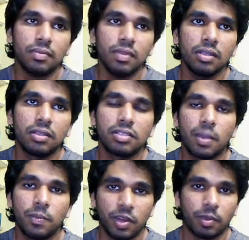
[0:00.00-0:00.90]

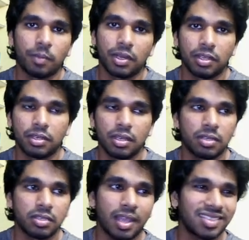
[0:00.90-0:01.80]
sub environment.
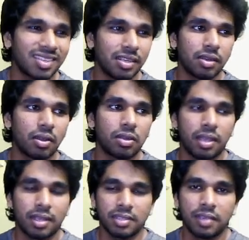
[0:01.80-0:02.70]
It's actually not
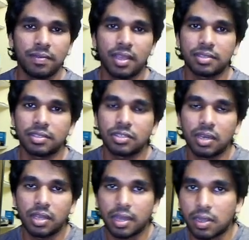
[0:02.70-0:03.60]
as heavy as
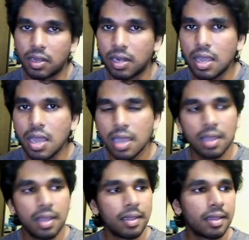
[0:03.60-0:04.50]
installing Anaconda.
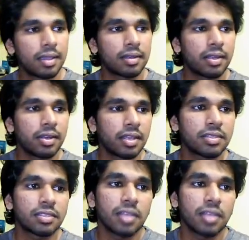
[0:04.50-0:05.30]
It creates a sub